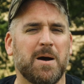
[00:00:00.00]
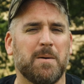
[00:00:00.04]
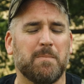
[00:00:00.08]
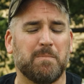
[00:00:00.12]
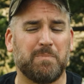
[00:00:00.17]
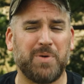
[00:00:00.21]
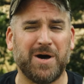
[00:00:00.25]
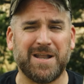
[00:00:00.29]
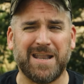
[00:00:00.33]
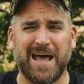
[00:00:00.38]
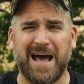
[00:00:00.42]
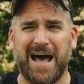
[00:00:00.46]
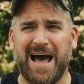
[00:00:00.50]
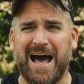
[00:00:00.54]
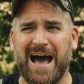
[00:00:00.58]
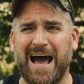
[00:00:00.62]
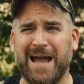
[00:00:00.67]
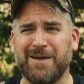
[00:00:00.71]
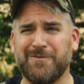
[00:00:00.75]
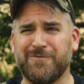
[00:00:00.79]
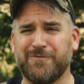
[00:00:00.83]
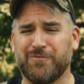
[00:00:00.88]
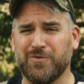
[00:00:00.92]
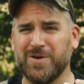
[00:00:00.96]
But
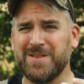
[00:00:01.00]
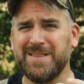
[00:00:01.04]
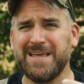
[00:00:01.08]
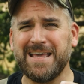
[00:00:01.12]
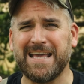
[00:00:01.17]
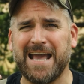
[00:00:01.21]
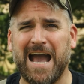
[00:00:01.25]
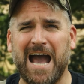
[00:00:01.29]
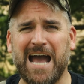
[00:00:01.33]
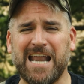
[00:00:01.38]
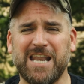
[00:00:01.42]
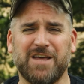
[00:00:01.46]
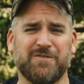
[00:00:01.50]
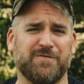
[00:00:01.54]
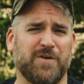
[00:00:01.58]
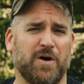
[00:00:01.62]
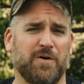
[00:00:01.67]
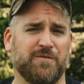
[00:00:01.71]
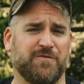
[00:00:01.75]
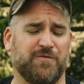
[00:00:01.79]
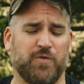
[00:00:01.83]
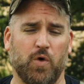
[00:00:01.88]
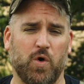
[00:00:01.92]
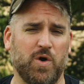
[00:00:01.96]
I've really kind of
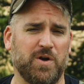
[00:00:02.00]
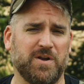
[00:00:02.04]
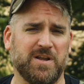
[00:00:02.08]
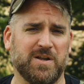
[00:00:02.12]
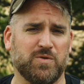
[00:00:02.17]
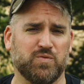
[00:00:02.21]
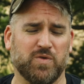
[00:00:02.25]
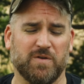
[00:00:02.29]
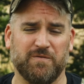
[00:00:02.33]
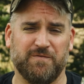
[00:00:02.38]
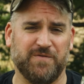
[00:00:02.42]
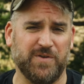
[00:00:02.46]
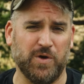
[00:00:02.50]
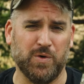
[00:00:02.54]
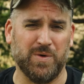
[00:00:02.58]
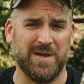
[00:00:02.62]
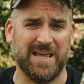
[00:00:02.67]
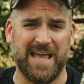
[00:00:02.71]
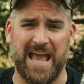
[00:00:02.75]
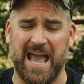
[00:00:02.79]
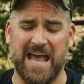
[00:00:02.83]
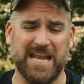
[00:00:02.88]
avoided reviewing